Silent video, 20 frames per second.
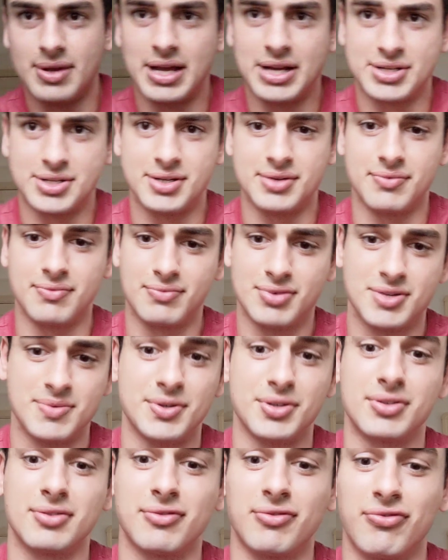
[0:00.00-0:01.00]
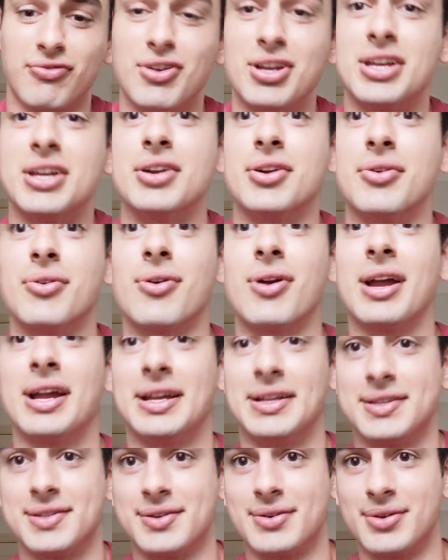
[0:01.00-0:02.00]
actually smells freaking
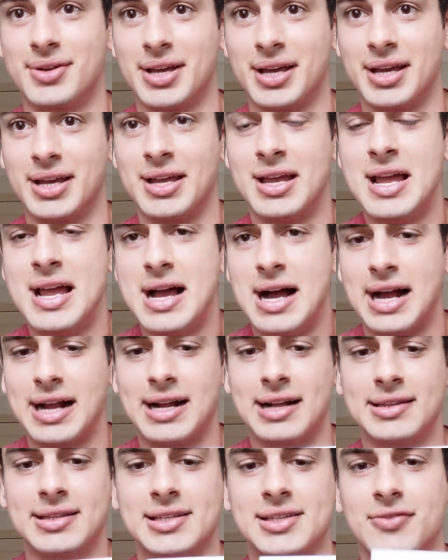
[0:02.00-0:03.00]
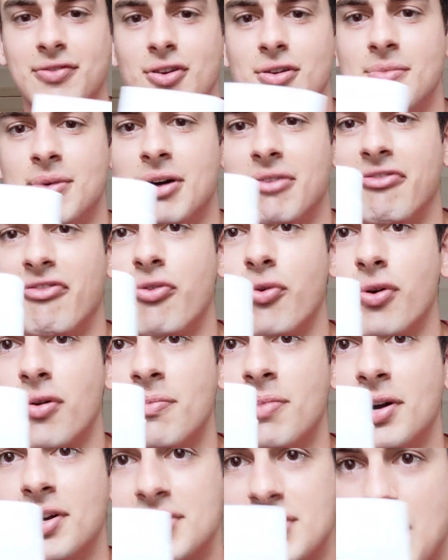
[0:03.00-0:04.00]
great, okay? I got this for about four
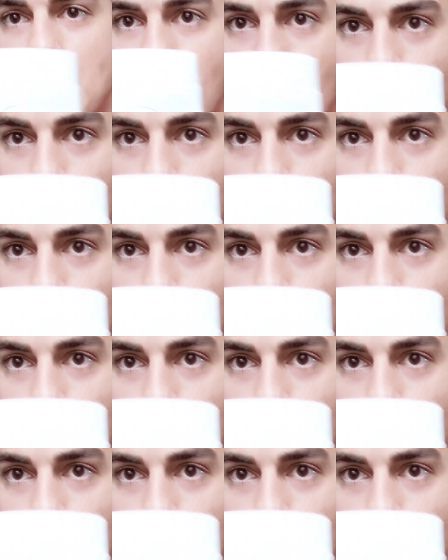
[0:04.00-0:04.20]
bucks at